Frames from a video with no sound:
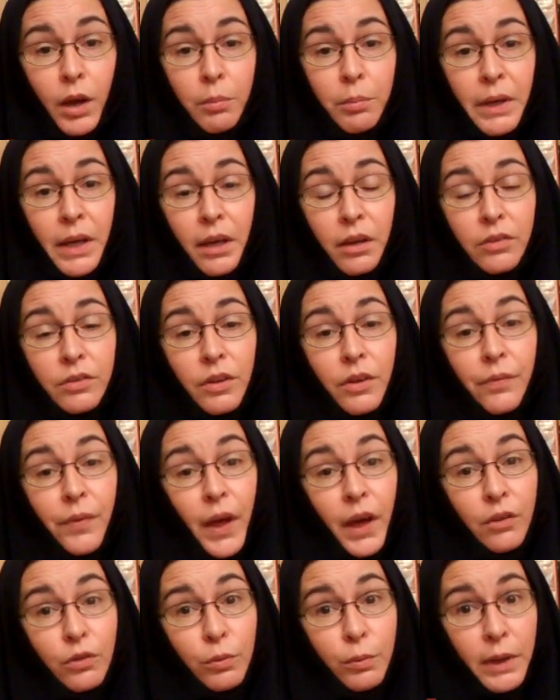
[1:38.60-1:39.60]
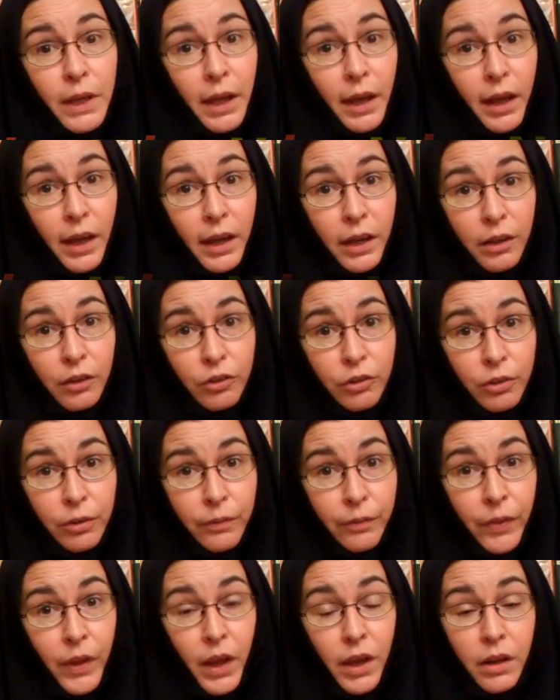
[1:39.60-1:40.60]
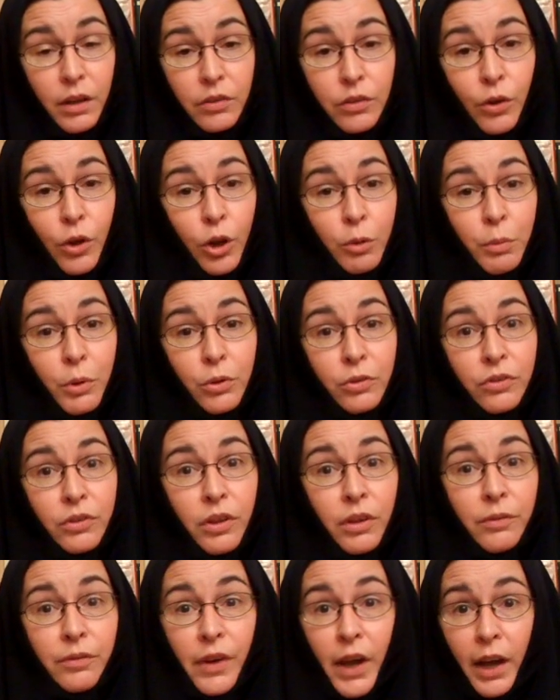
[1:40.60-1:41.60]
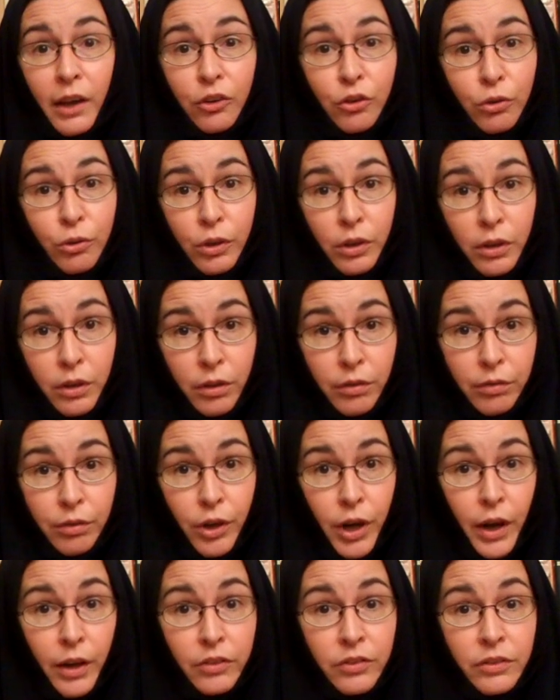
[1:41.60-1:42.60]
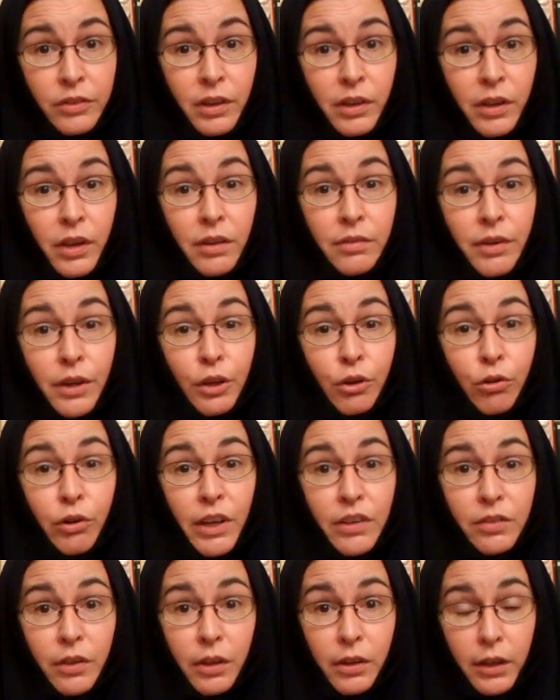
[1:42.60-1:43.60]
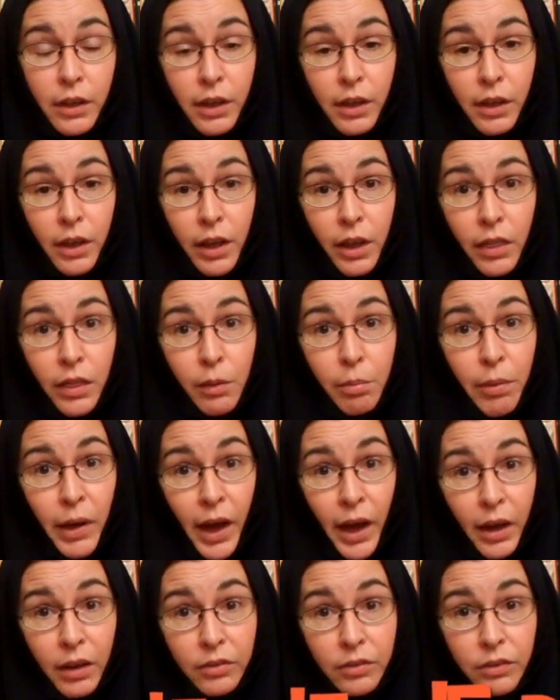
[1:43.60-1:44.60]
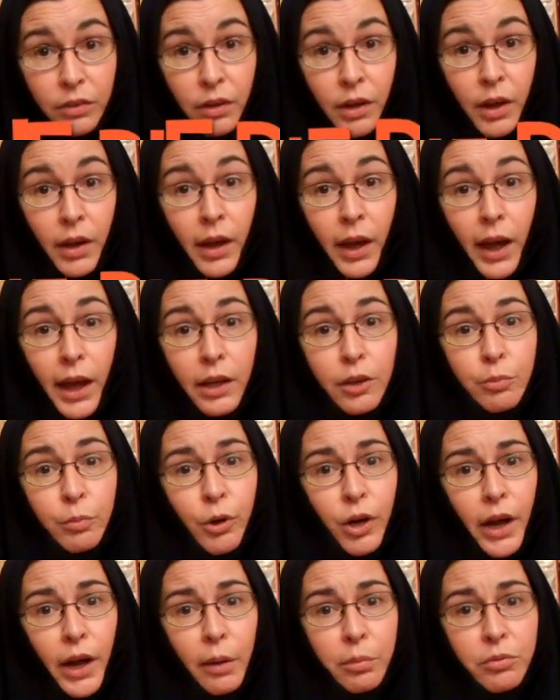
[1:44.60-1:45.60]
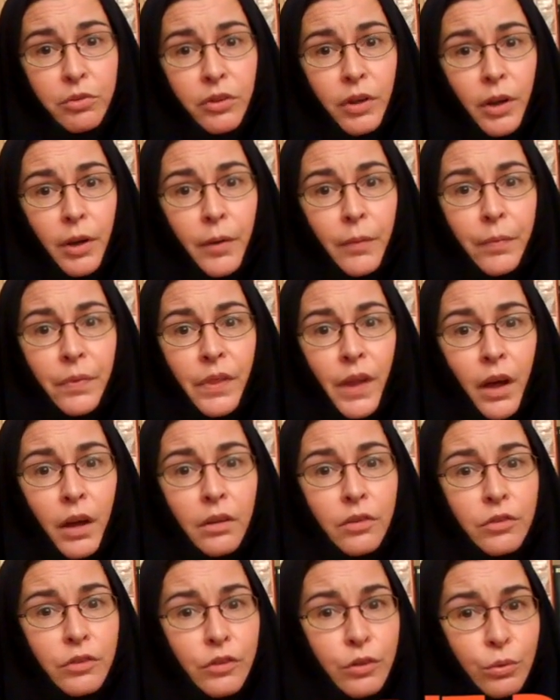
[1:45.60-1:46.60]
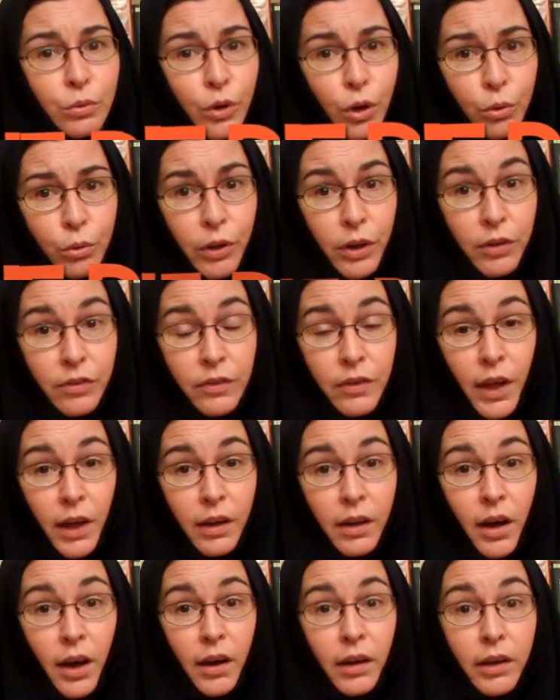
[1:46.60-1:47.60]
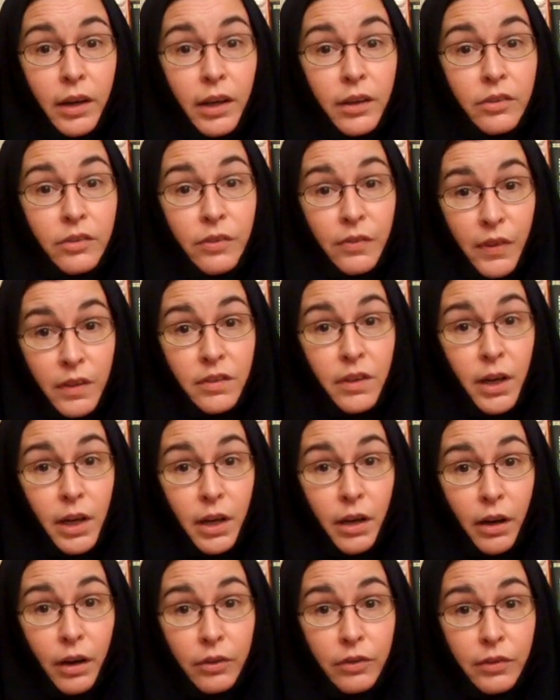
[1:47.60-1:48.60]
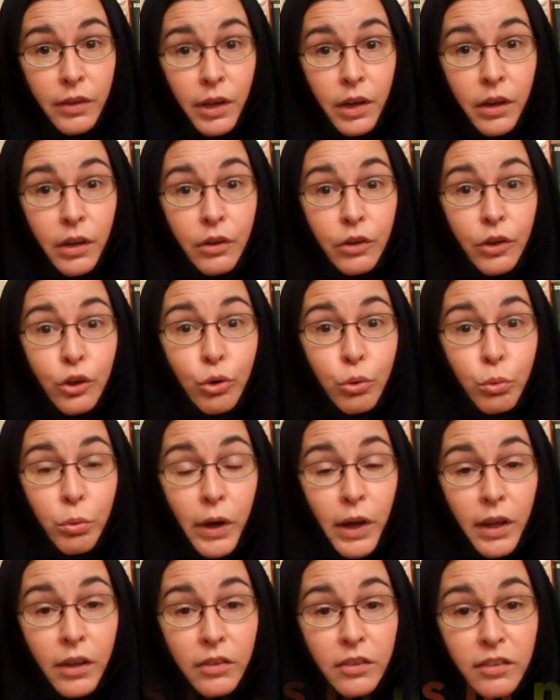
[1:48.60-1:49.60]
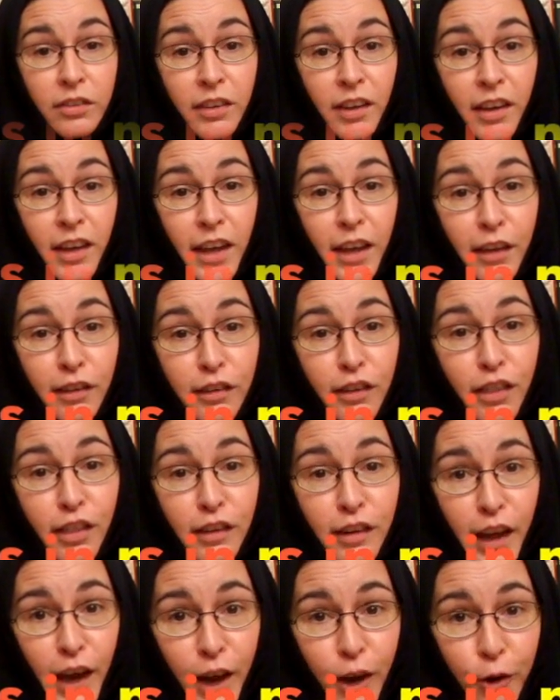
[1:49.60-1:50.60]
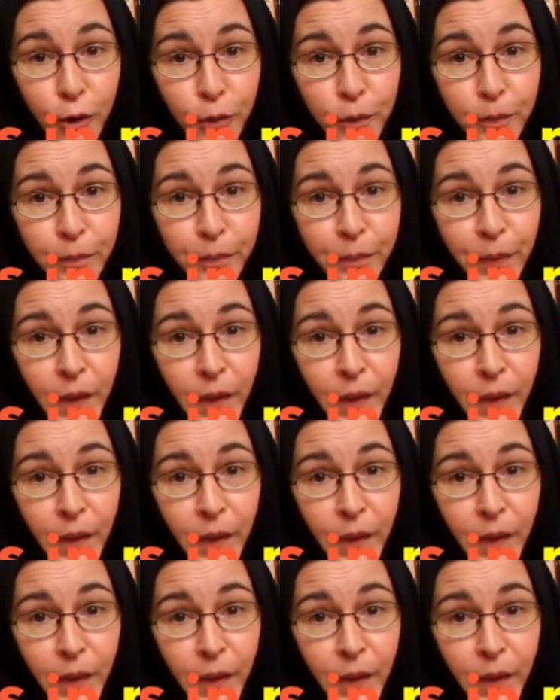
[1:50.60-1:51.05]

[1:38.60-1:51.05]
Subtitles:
Because as we age, it is almost natural for us to live increasingly in the past and perhaps not to notice that God is visiting us in new ways in the now.